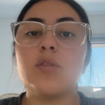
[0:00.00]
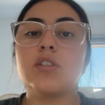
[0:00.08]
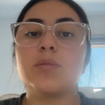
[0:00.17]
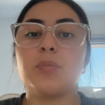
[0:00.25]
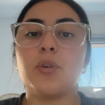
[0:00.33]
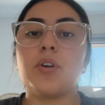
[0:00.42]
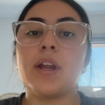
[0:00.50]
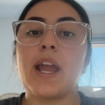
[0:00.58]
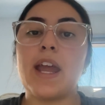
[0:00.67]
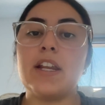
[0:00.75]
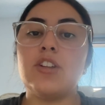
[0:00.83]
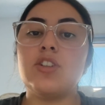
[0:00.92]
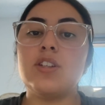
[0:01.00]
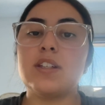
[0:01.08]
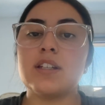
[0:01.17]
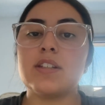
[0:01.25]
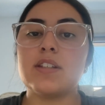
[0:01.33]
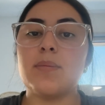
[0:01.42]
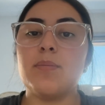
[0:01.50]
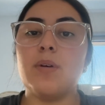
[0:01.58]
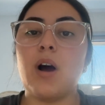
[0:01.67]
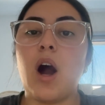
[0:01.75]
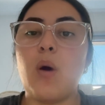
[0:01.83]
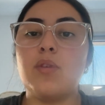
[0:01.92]
exploring energy system,
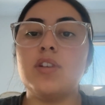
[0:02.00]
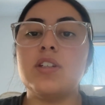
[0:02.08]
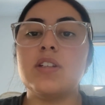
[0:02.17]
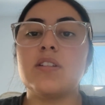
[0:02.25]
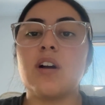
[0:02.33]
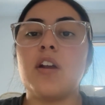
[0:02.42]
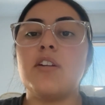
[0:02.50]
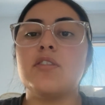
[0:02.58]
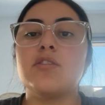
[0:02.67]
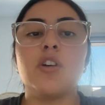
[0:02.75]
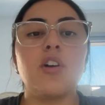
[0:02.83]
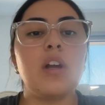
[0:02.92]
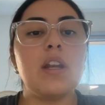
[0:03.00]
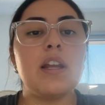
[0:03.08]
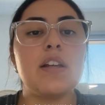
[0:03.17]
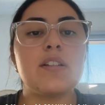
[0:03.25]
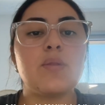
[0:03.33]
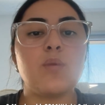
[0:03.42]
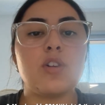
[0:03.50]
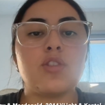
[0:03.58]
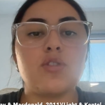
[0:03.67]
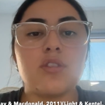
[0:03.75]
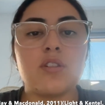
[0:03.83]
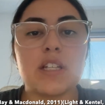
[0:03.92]
I would design a circuit lesson where
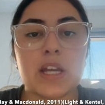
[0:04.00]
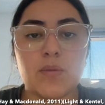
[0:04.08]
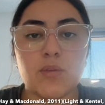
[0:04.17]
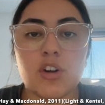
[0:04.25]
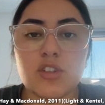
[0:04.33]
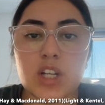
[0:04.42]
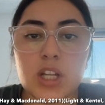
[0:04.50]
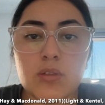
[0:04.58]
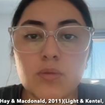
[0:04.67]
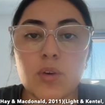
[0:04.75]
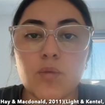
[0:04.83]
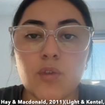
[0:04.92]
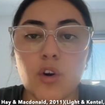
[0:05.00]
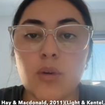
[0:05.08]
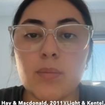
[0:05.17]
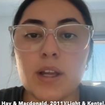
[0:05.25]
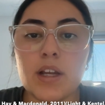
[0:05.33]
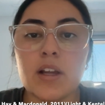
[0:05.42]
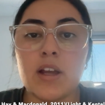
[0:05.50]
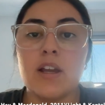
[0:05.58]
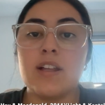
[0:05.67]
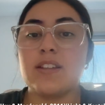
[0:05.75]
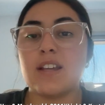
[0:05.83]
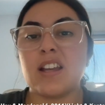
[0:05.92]
students can rotate through aerobic,
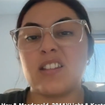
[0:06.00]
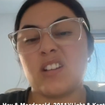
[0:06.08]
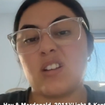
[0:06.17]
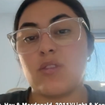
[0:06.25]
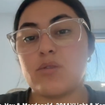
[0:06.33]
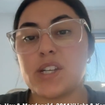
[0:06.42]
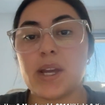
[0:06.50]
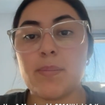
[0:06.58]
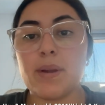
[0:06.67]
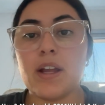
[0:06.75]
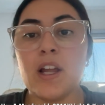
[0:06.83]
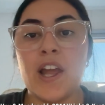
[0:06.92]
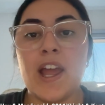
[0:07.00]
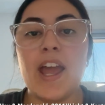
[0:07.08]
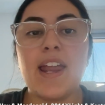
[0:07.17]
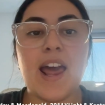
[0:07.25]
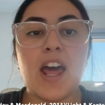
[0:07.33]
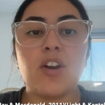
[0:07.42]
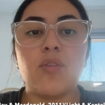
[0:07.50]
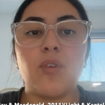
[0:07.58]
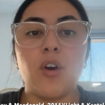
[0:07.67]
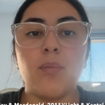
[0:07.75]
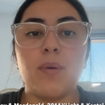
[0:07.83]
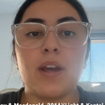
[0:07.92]
dancing or skipping, and
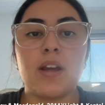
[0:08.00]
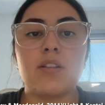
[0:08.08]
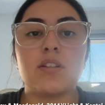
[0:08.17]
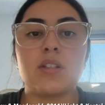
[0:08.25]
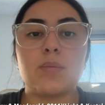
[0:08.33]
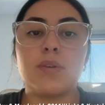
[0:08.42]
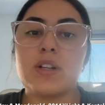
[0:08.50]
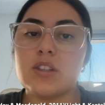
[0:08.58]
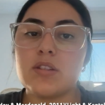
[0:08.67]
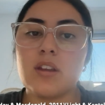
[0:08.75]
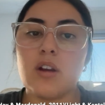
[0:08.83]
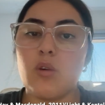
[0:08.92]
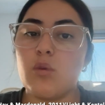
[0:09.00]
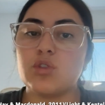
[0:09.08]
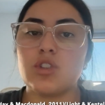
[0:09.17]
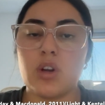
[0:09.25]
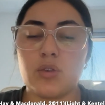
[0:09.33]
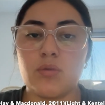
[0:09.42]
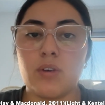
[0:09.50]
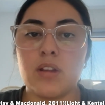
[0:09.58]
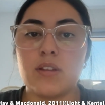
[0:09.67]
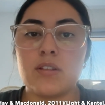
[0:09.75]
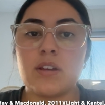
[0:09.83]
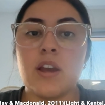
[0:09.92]
anaerobic, sprints or shuttle
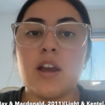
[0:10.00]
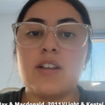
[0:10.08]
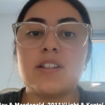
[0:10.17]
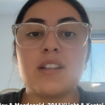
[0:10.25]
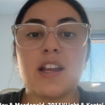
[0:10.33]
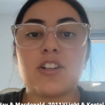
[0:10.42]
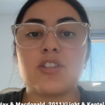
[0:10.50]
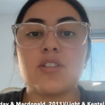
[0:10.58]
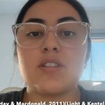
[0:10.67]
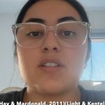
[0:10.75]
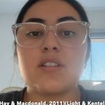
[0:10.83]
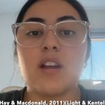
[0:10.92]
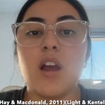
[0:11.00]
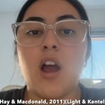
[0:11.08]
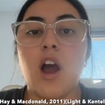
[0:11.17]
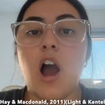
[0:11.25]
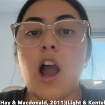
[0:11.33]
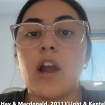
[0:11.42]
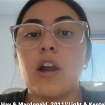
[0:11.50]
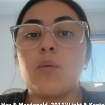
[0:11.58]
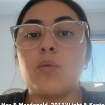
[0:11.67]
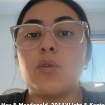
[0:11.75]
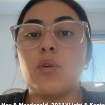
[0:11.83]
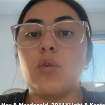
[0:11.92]
runs, stations. I
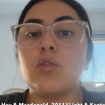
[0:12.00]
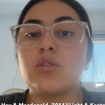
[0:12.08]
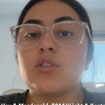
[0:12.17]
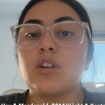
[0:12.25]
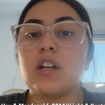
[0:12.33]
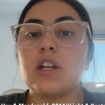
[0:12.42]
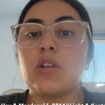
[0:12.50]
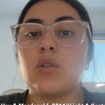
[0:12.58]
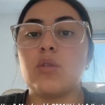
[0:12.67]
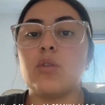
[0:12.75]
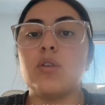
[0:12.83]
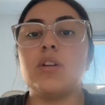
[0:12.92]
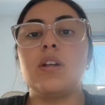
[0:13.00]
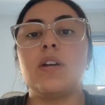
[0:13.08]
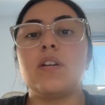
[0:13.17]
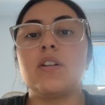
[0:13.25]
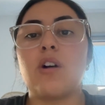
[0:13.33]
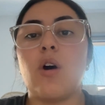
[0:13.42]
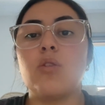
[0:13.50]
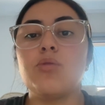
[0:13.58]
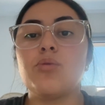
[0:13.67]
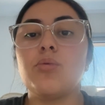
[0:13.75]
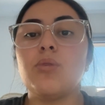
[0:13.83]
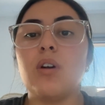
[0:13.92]
would also include
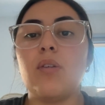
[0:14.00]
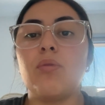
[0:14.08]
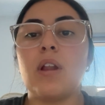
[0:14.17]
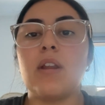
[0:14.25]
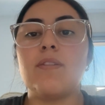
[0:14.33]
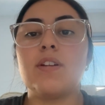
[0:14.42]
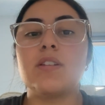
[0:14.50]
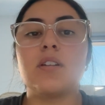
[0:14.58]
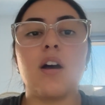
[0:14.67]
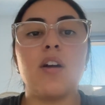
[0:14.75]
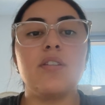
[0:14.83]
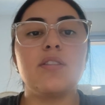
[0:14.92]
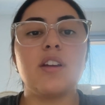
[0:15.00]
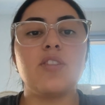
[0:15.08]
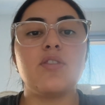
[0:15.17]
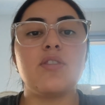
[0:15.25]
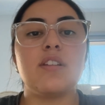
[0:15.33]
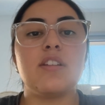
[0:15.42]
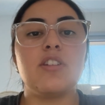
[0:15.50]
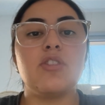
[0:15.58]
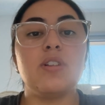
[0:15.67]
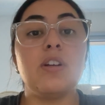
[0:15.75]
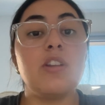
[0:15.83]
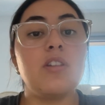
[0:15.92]
cultural relevant tasks such as
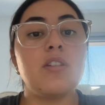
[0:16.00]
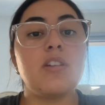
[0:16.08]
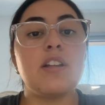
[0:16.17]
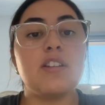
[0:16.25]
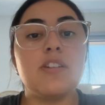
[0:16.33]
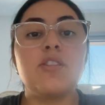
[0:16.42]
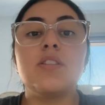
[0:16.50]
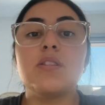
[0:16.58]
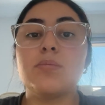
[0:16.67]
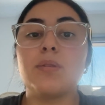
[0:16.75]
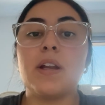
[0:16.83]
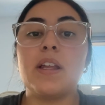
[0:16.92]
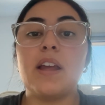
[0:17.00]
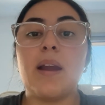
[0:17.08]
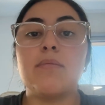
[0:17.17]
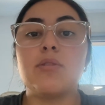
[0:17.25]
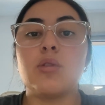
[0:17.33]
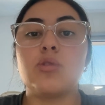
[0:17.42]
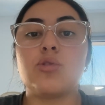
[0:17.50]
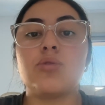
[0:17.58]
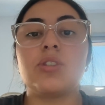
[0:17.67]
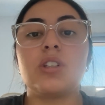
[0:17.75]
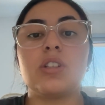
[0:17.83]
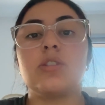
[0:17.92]
indigenous running games or
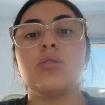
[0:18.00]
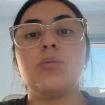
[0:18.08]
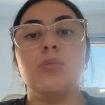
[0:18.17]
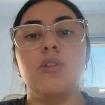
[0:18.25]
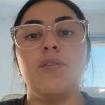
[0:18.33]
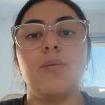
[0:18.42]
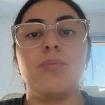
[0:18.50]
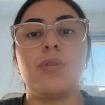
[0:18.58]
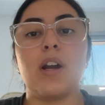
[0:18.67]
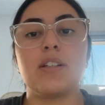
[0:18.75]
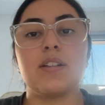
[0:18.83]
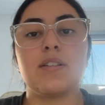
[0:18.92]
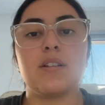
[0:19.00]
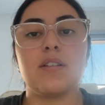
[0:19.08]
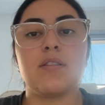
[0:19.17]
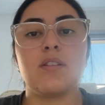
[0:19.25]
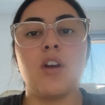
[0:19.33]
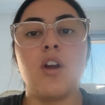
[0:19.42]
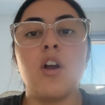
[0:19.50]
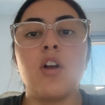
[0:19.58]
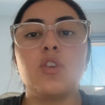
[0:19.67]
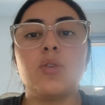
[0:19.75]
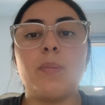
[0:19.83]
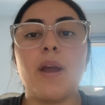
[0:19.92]
traditional movement practices.
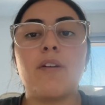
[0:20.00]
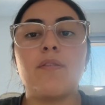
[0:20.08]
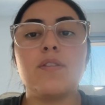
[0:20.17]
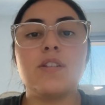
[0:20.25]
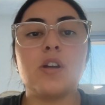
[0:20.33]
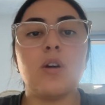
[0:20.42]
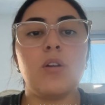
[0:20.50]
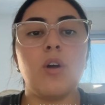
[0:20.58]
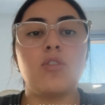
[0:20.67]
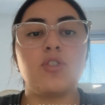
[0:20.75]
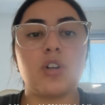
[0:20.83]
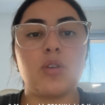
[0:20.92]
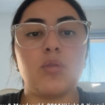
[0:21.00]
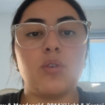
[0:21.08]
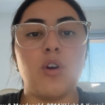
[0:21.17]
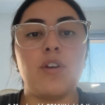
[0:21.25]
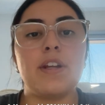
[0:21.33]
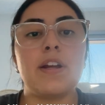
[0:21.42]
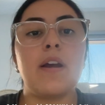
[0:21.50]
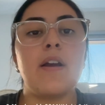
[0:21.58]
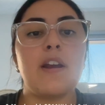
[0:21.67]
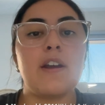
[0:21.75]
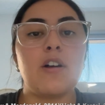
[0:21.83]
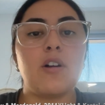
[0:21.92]
To make physiological learning
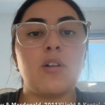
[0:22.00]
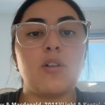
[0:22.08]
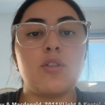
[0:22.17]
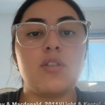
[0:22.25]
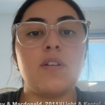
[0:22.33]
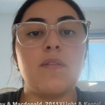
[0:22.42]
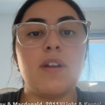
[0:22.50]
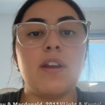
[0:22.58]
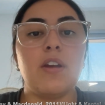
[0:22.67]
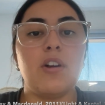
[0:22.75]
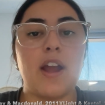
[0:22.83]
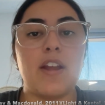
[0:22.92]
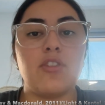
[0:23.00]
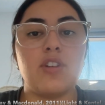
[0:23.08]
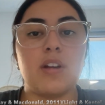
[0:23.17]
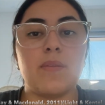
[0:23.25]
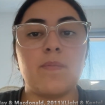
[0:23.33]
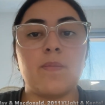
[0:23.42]
inclusive and engaging,